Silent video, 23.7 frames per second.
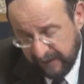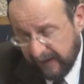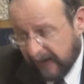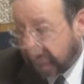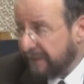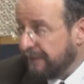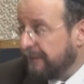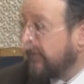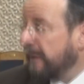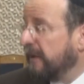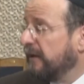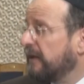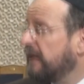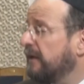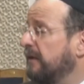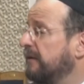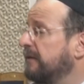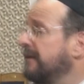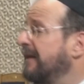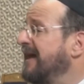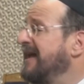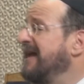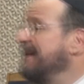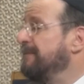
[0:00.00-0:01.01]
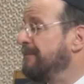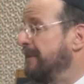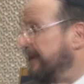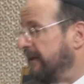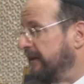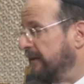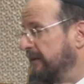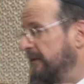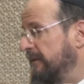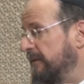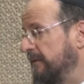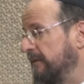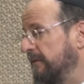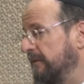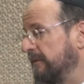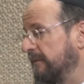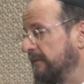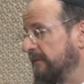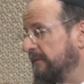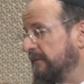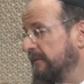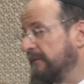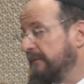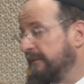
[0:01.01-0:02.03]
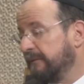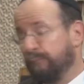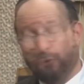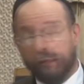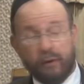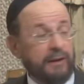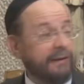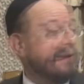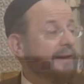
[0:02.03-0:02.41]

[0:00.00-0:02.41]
And they're claiming, what